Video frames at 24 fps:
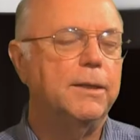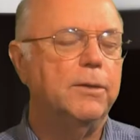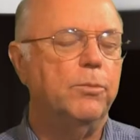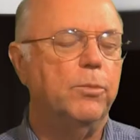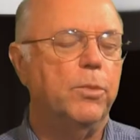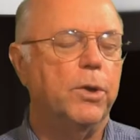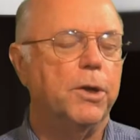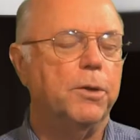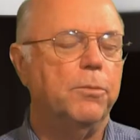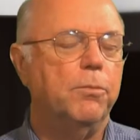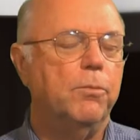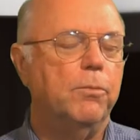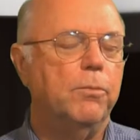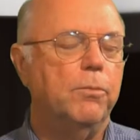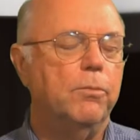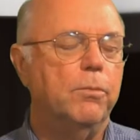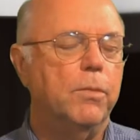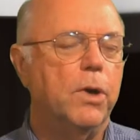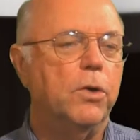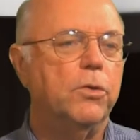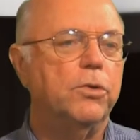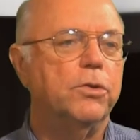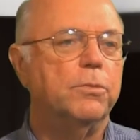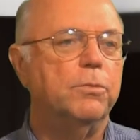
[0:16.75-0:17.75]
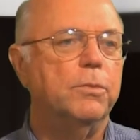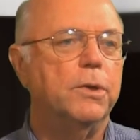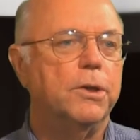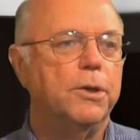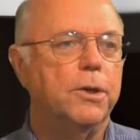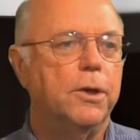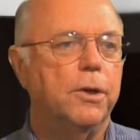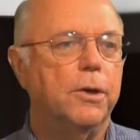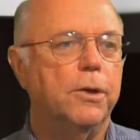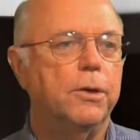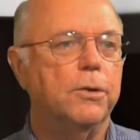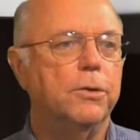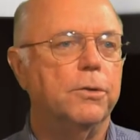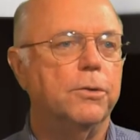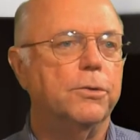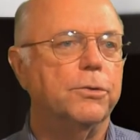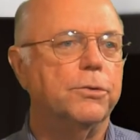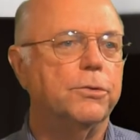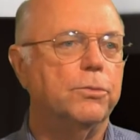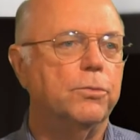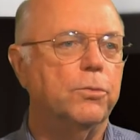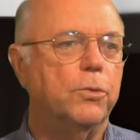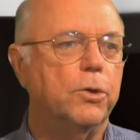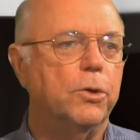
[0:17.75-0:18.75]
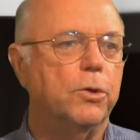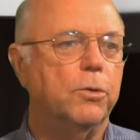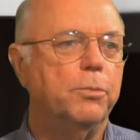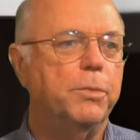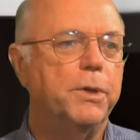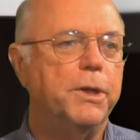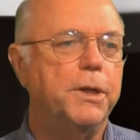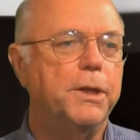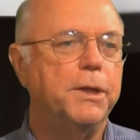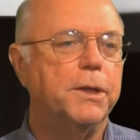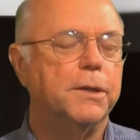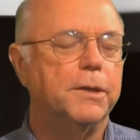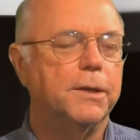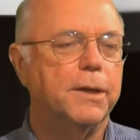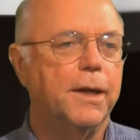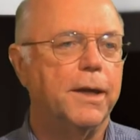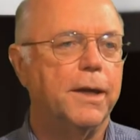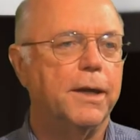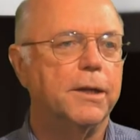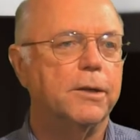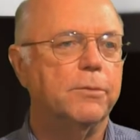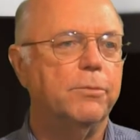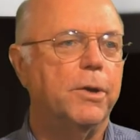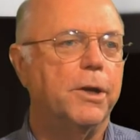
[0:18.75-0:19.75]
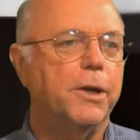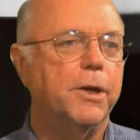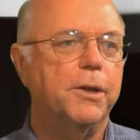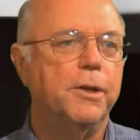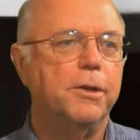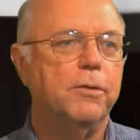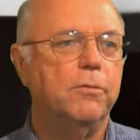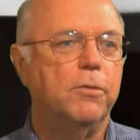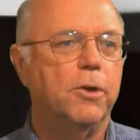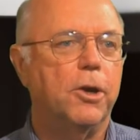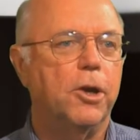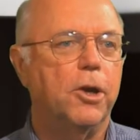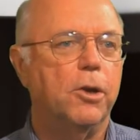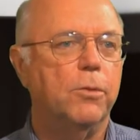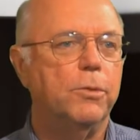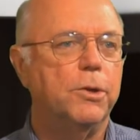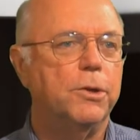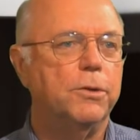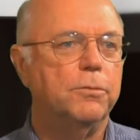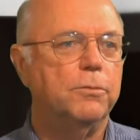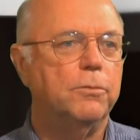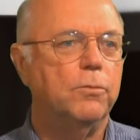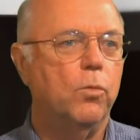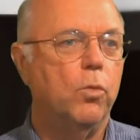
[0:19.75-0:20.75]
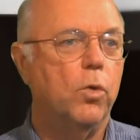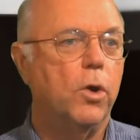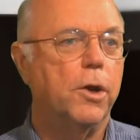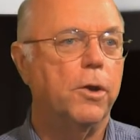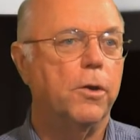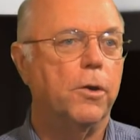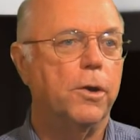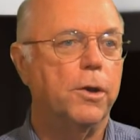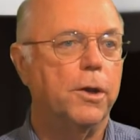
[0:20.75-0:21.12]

But most materials will be attacked by an environment, one or